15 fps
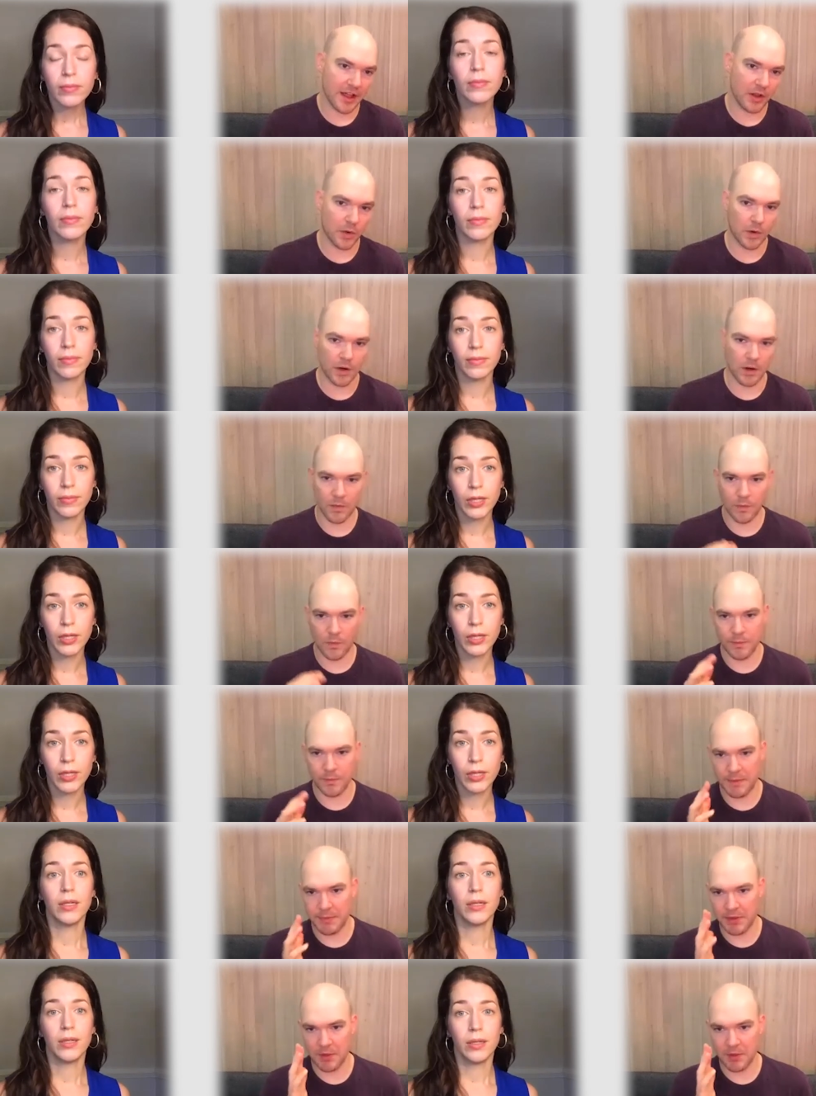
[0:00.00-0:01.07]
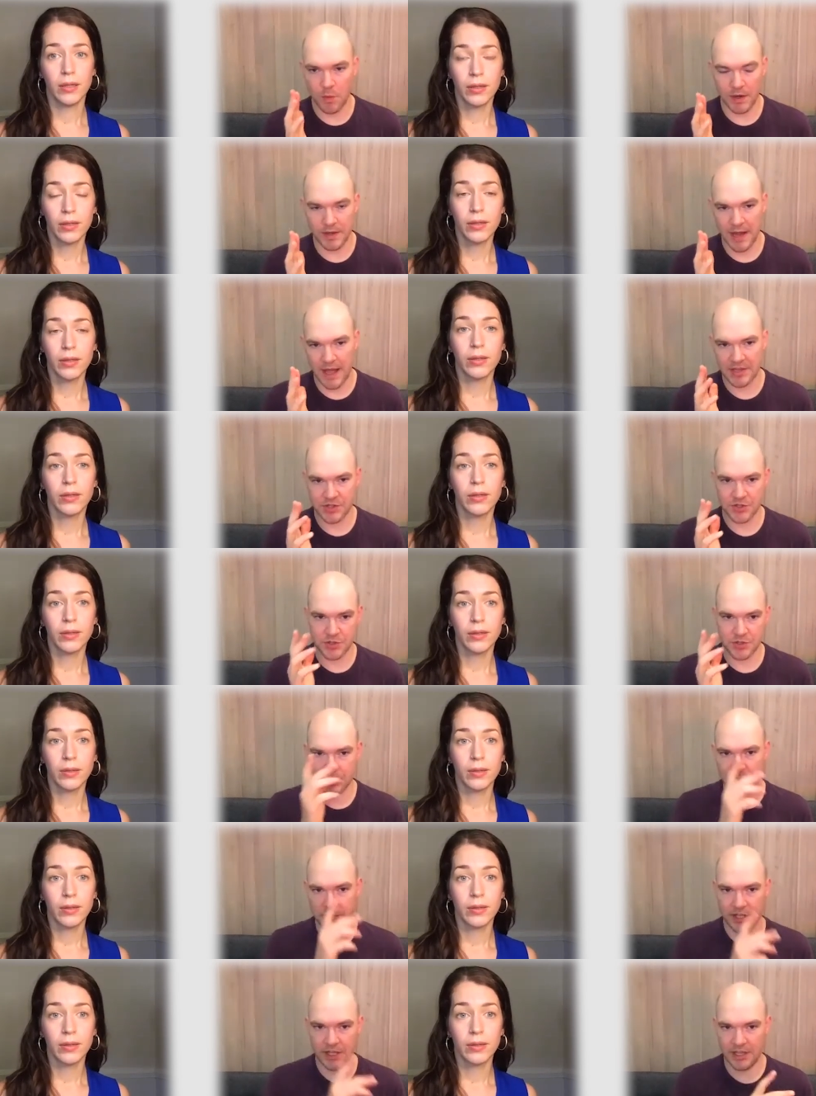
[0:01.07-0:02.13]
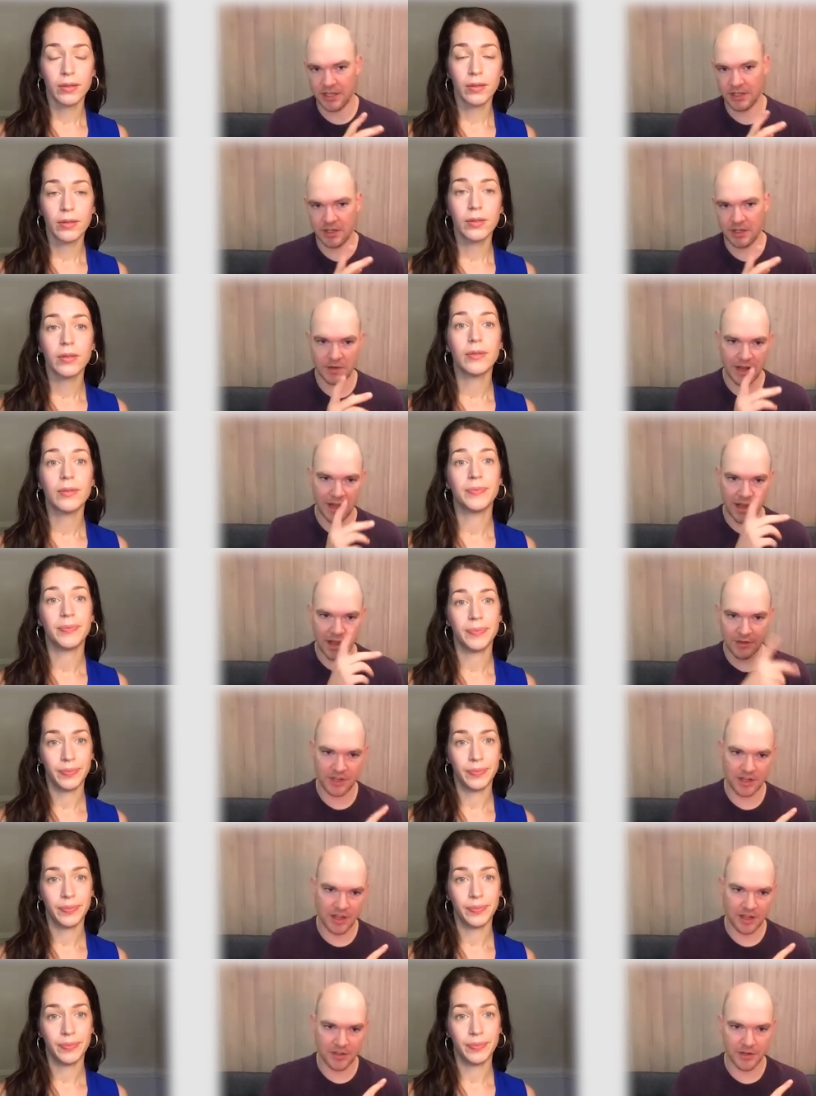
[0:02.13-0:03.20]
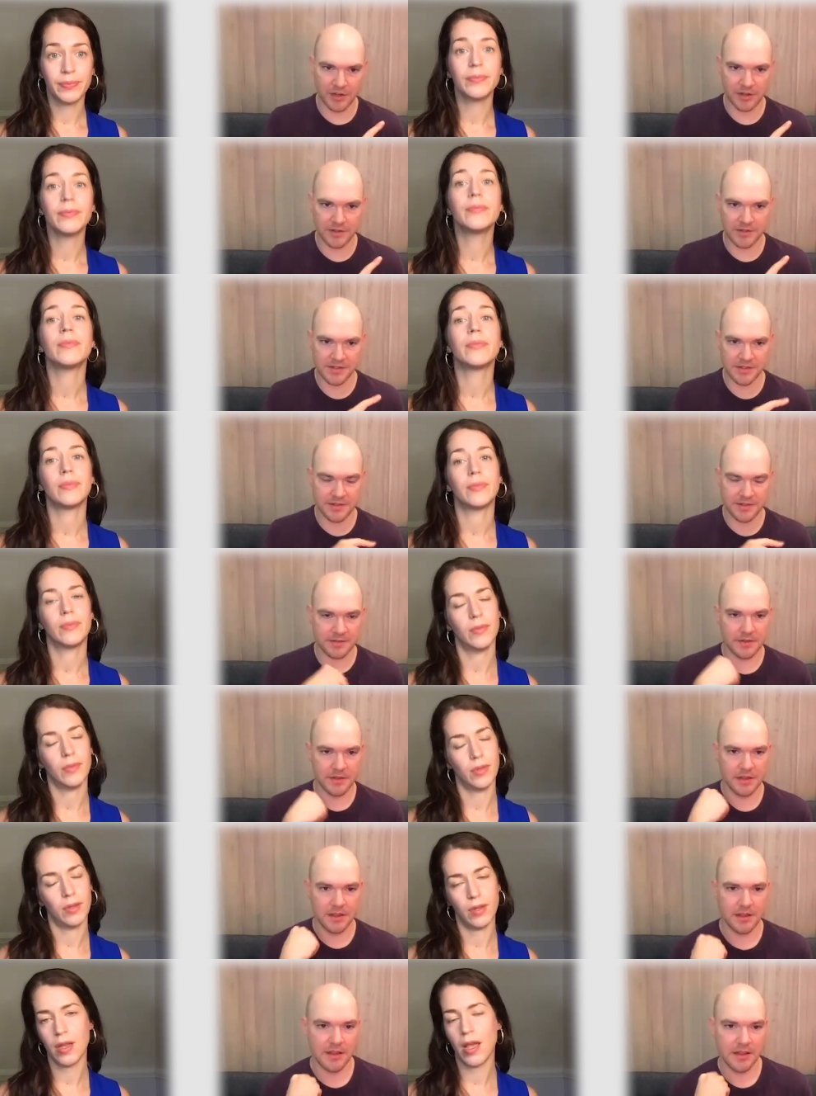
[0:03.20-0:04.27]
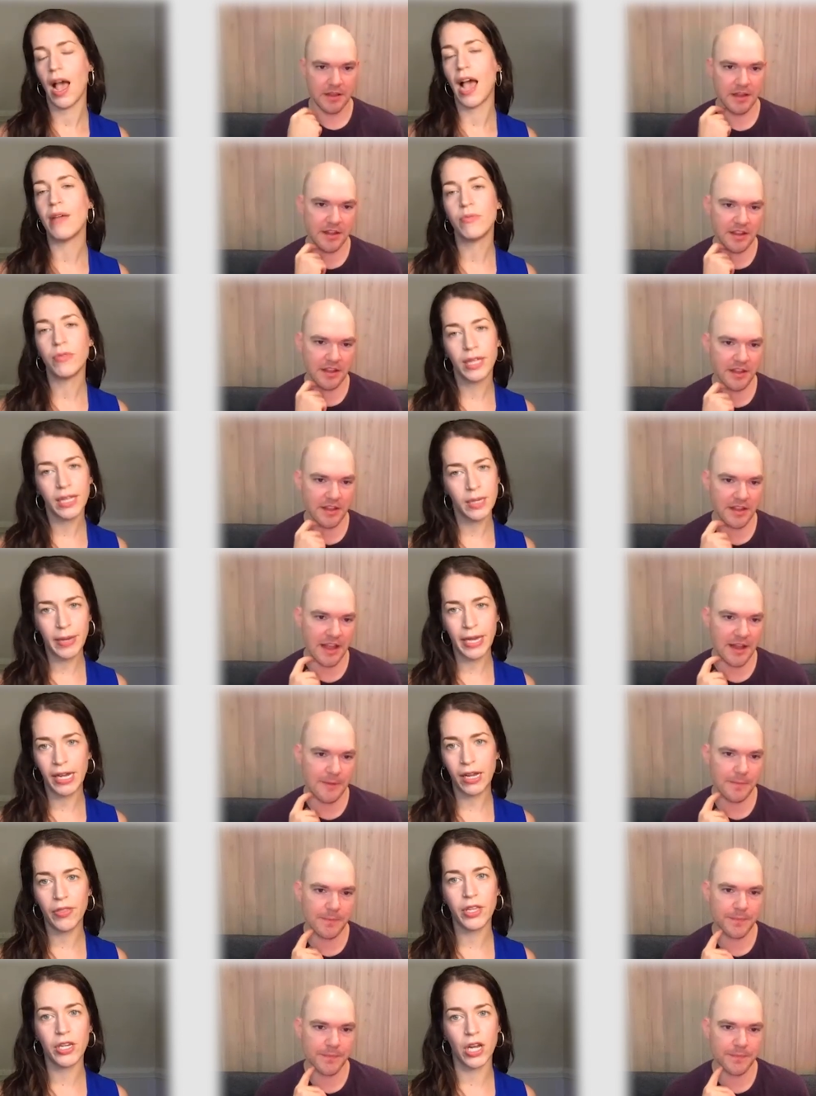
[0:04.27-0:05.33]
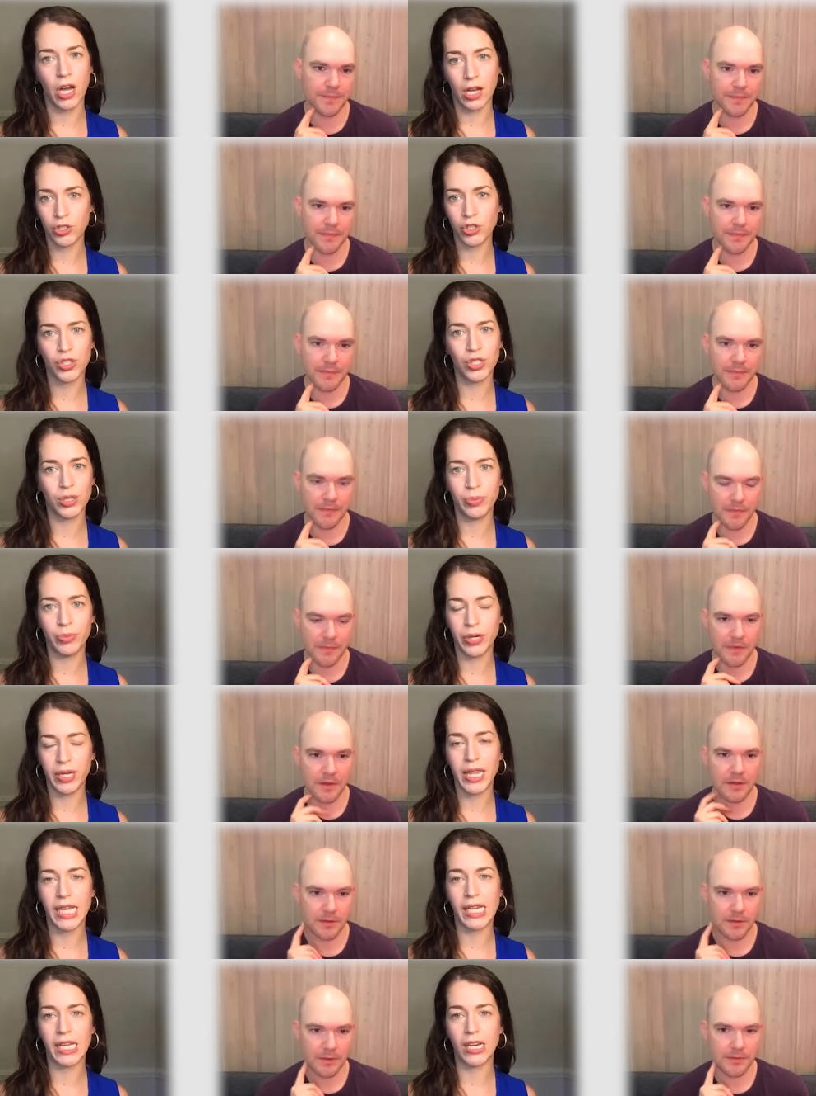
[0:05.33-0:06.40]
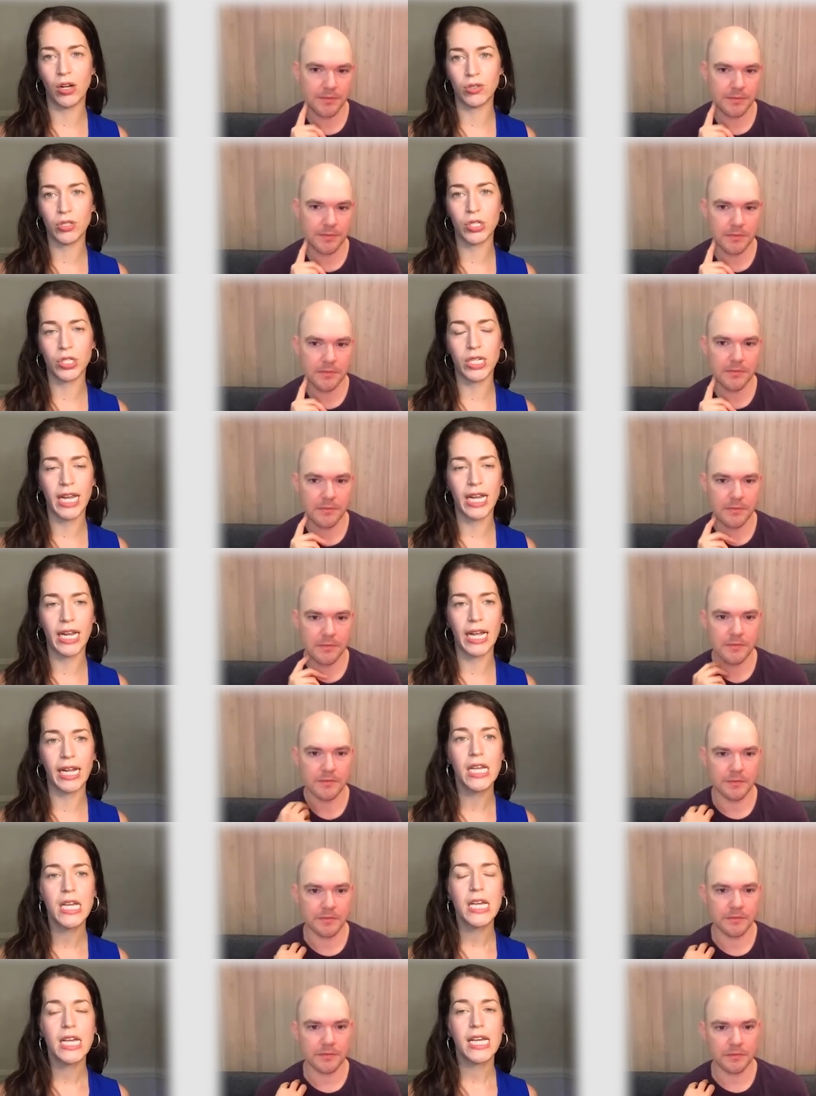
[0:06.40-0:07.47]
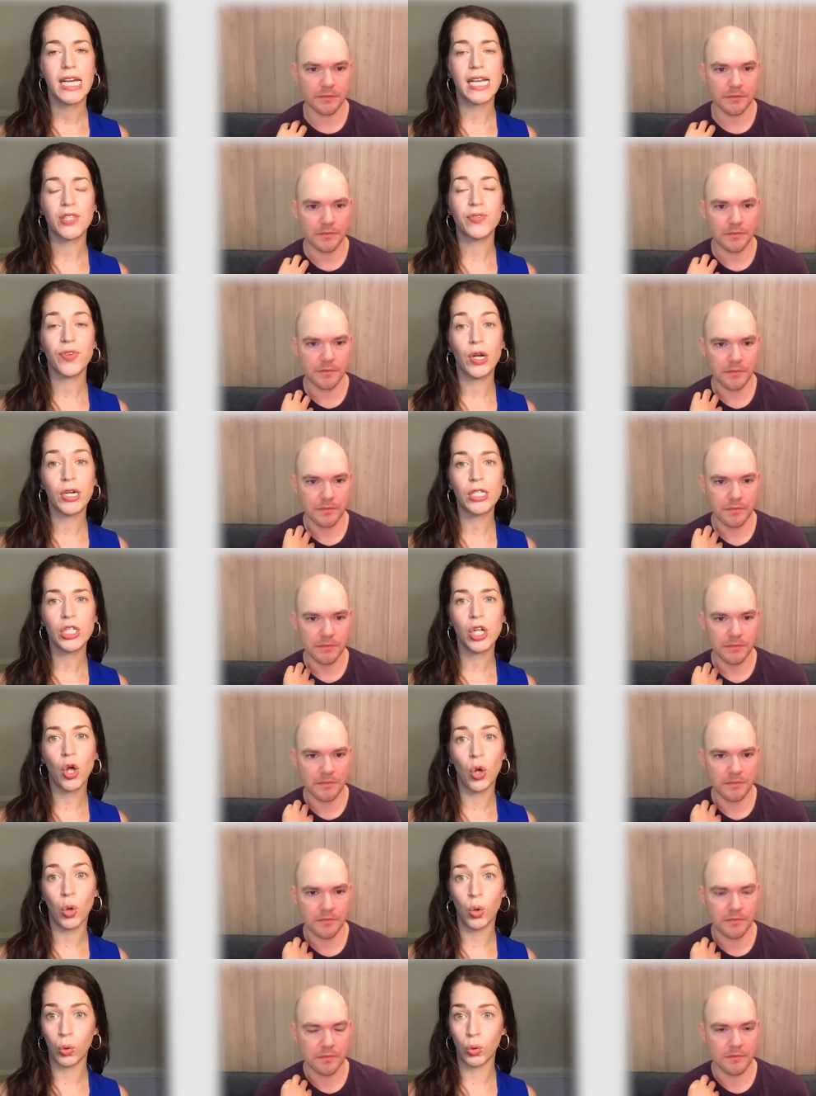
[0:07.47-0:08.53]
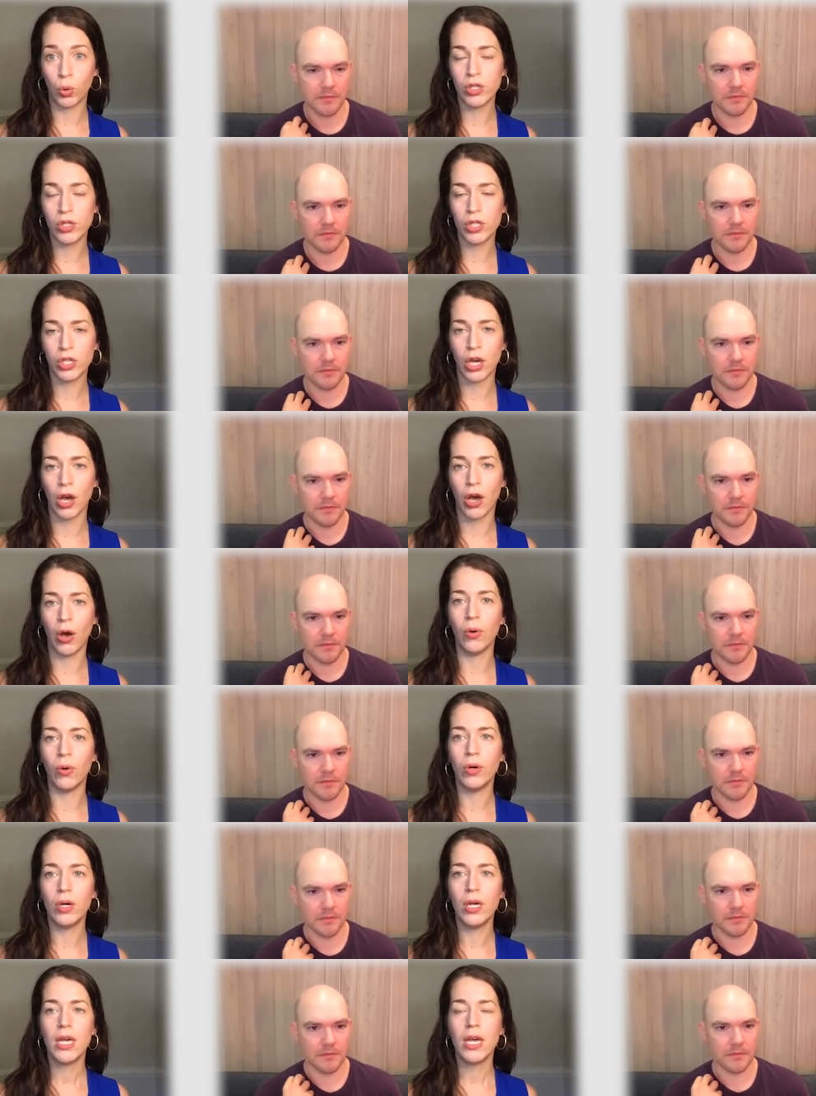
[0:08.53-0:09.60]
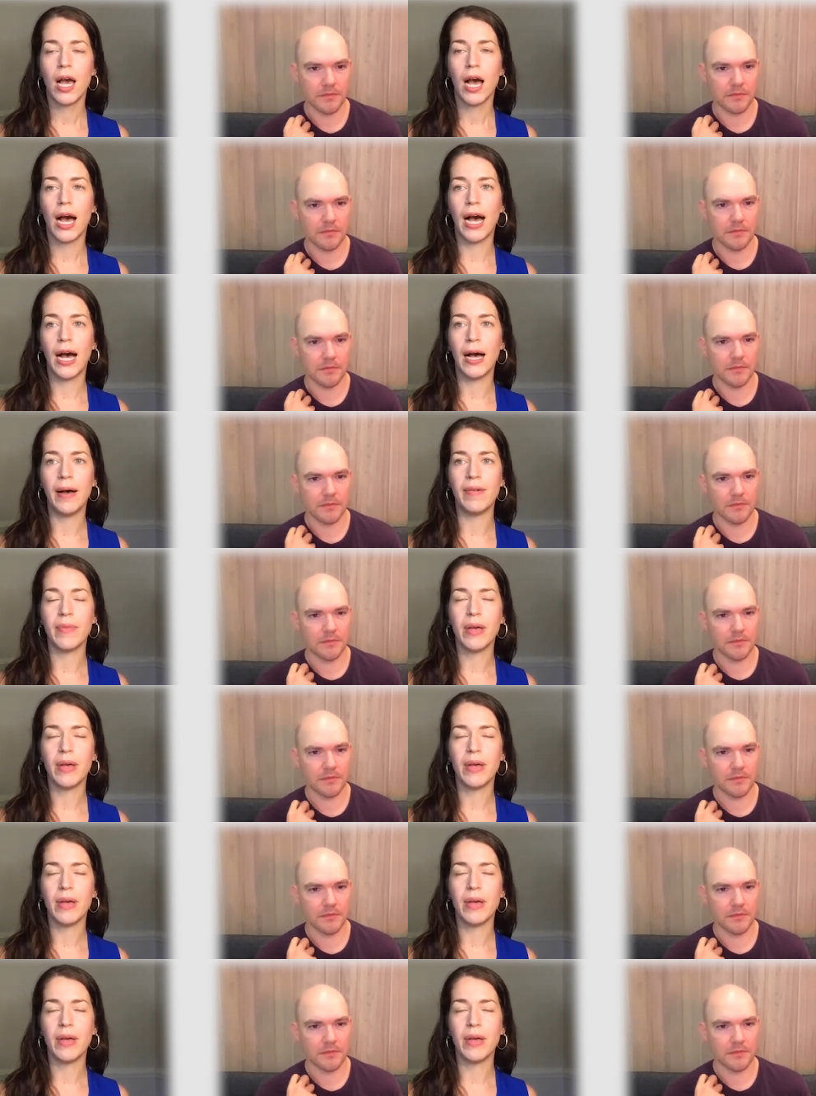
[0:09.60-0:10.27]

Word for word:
Speaker 1: or maybe the one nostril in and out the others?
Speaker 2: I'm really big on the nostril breathing and alternating. As far as the holds go, um,